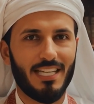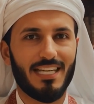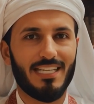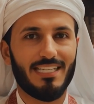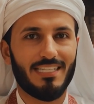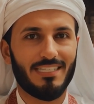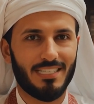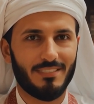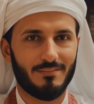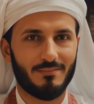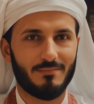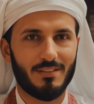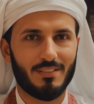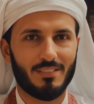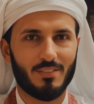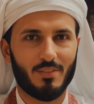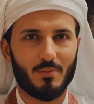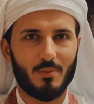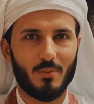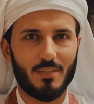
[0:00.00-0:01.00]
It definitely
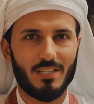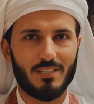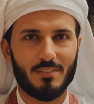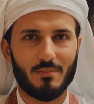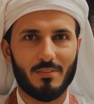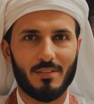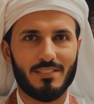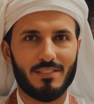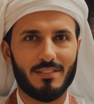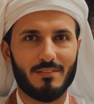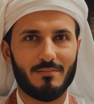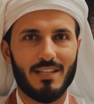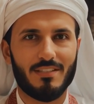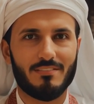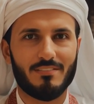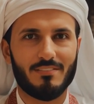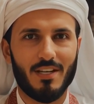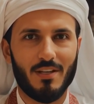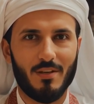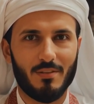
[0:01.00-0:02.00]
makes you wonder what they might
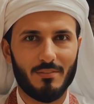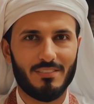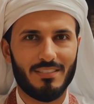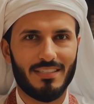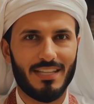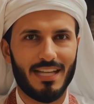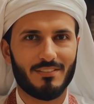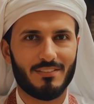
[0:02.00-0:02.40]
have thought was down